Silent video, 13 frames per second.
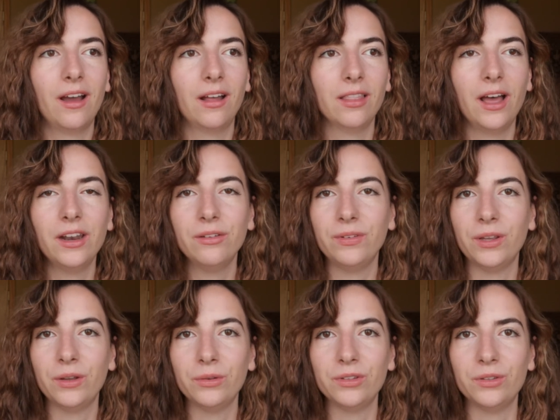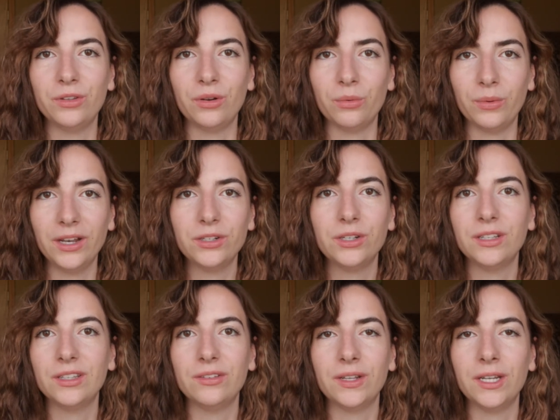a lot of you, since you're watching
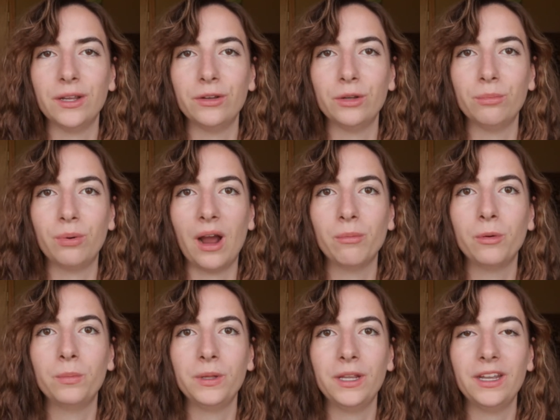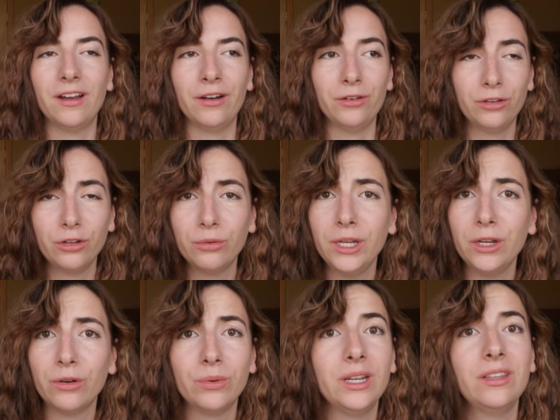this video, you probably are doing
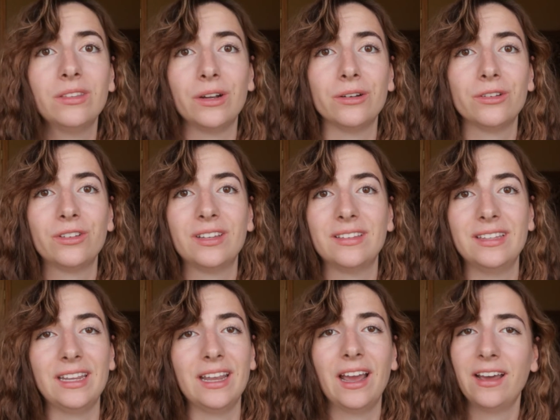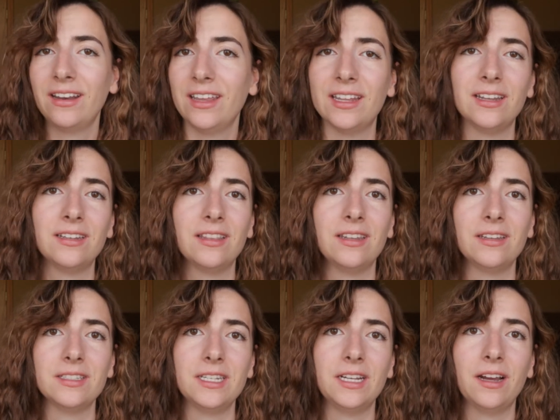your research to see how to get into the
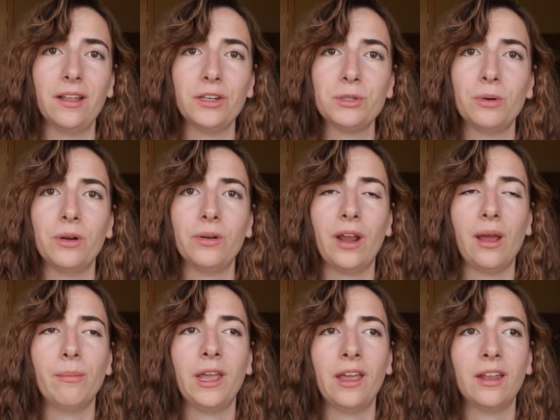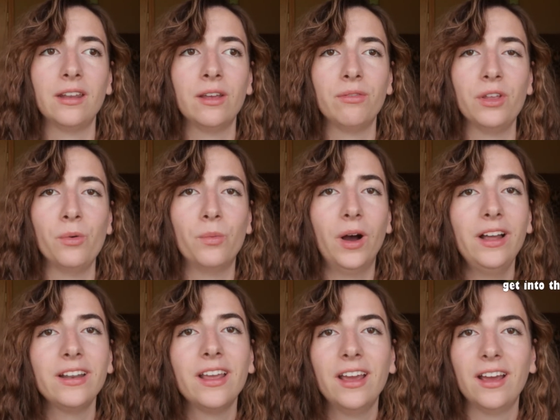Disney College Program, and if you
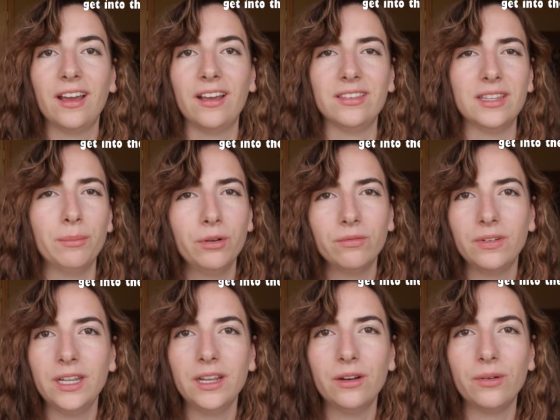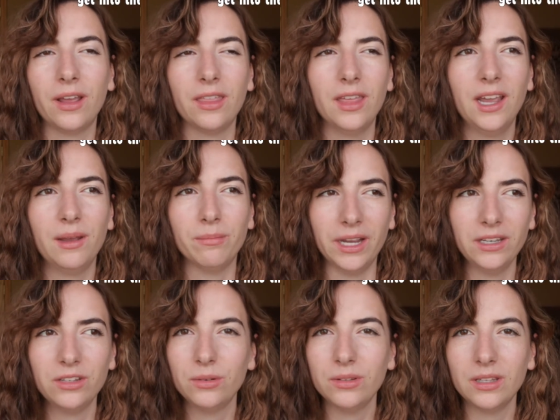want a separate video, I think I
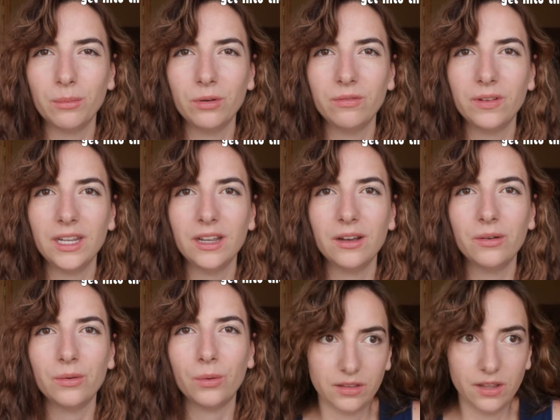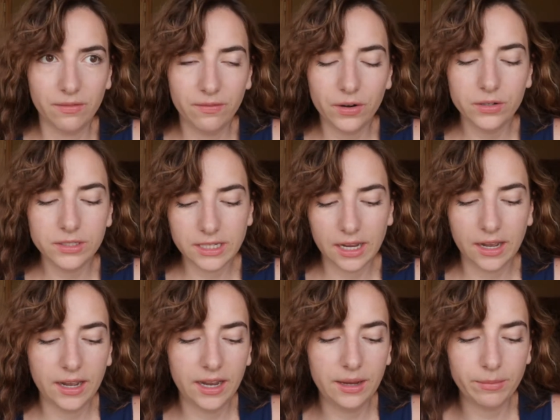might do a separate video. The first
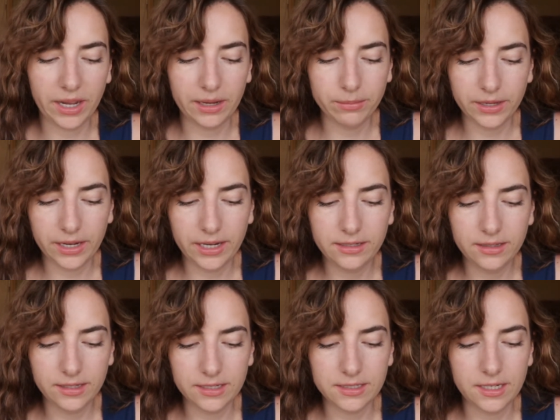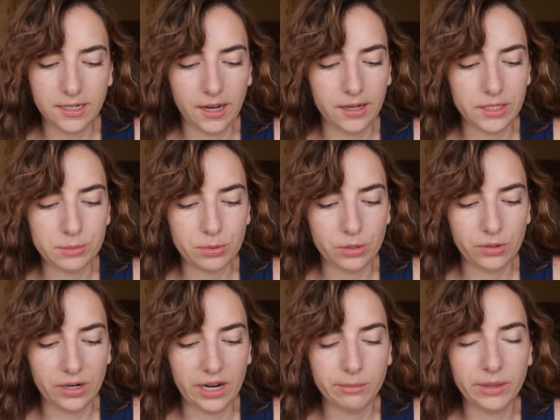time I applied to the Disney College
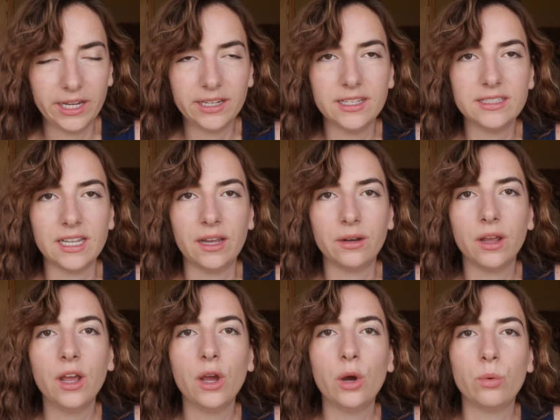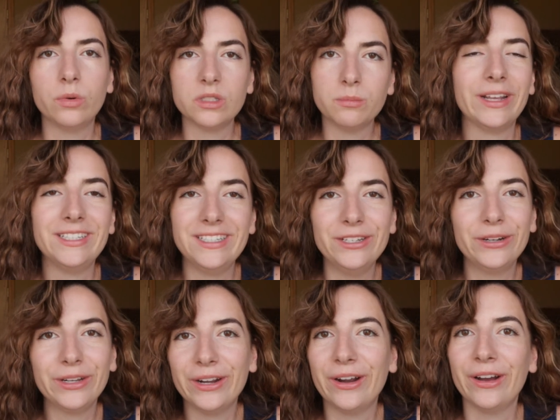Program, like I said, was my
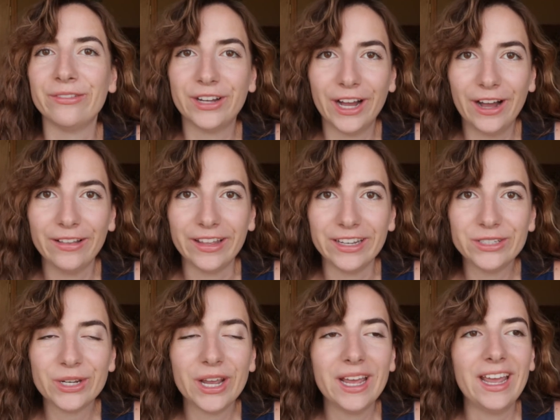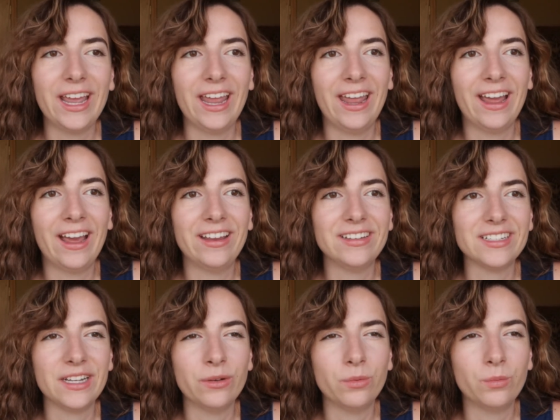senior year of college, and
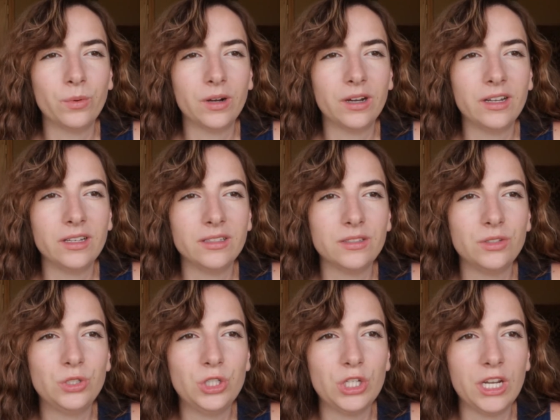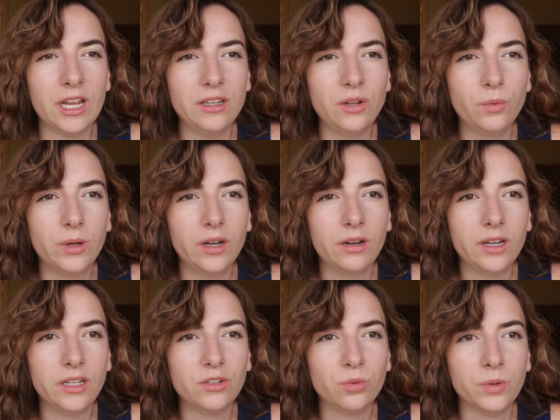it was
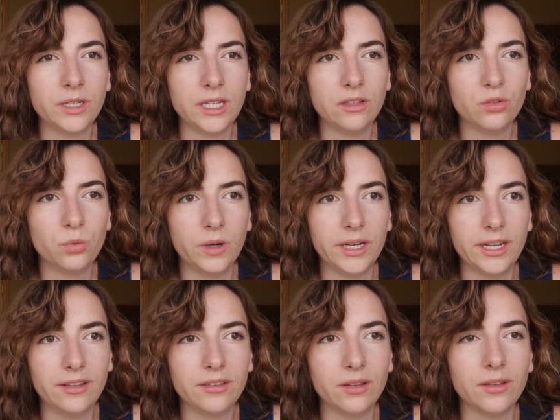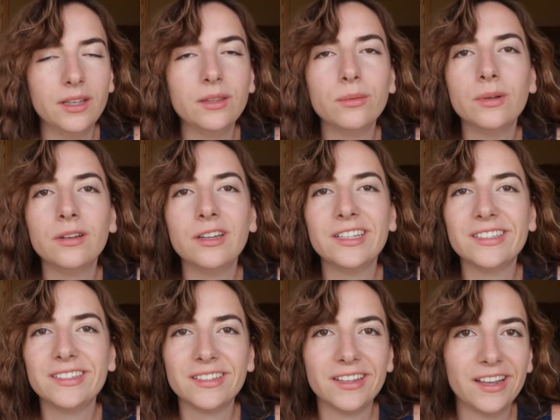January 2020. So this
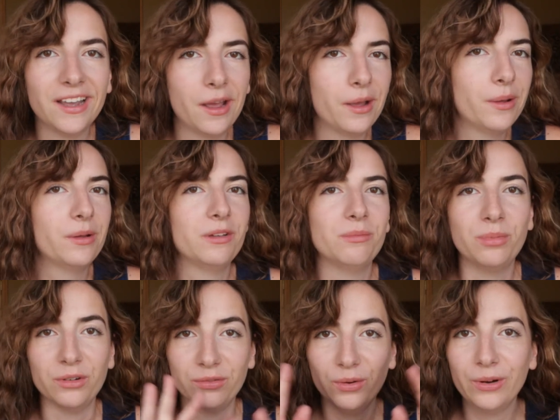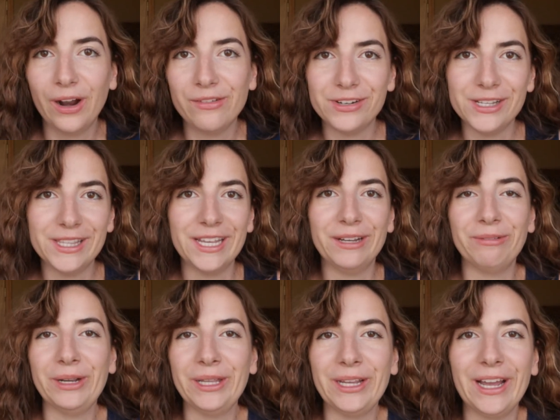was before everything
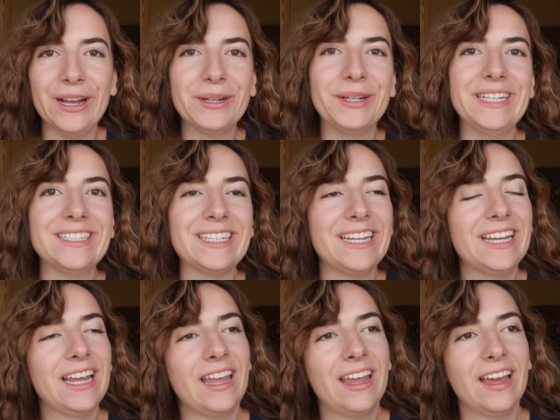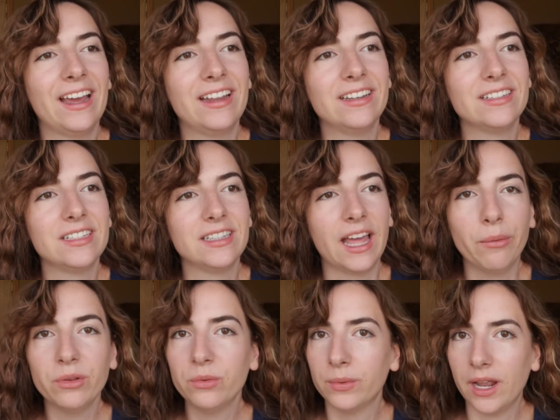really got crazy, and
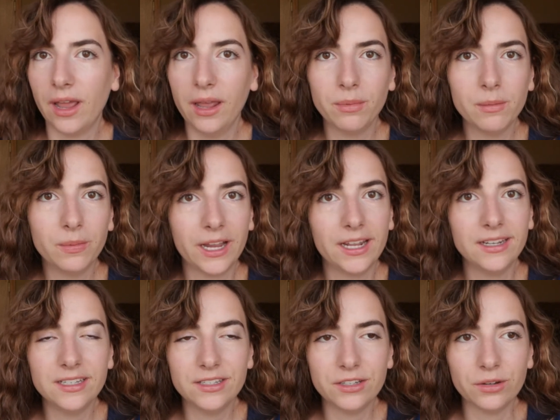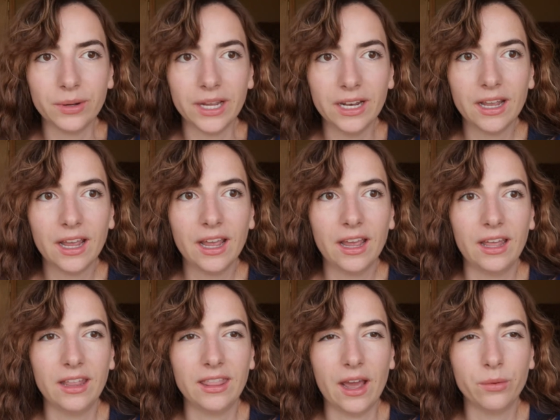that was when I had been planning to do it.
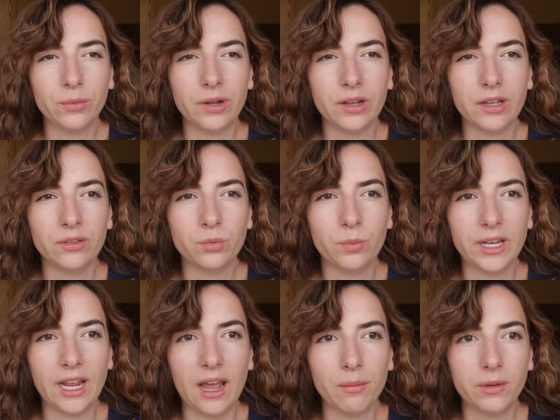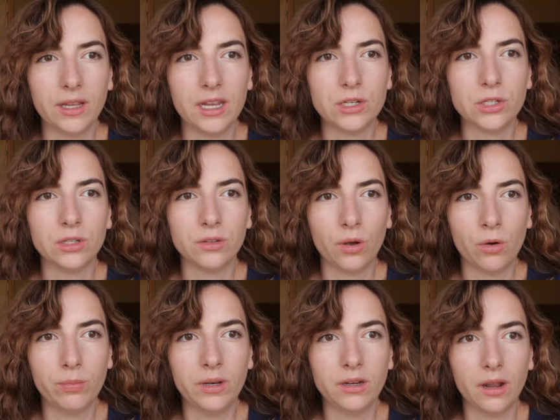That was when applications
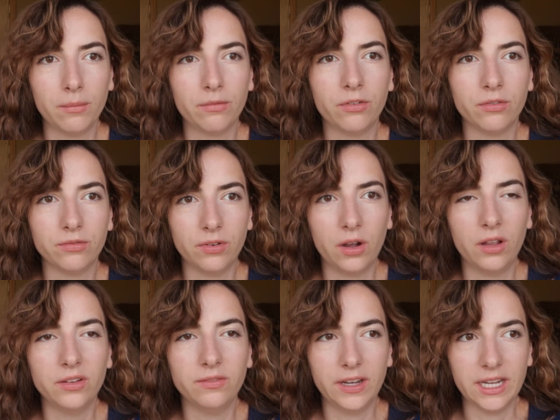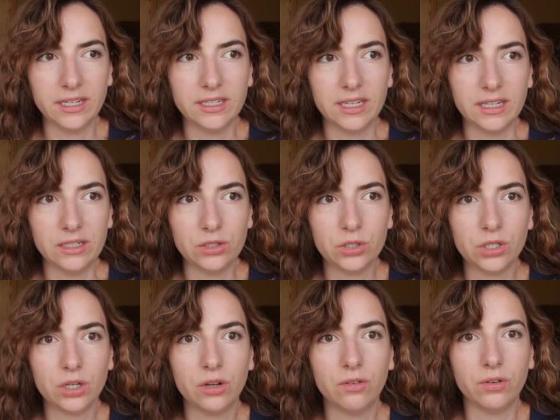opened up for Fall
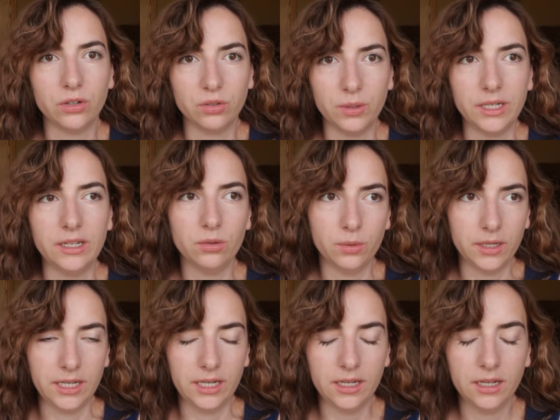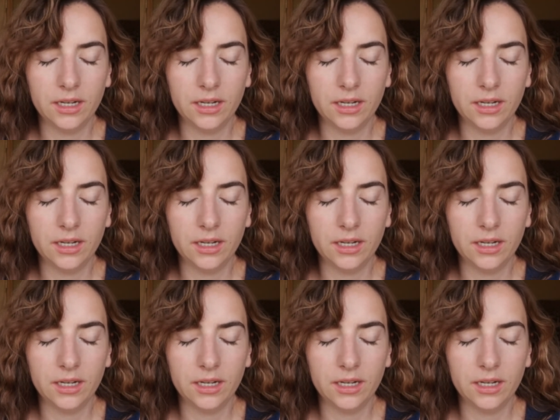Advantage for 2020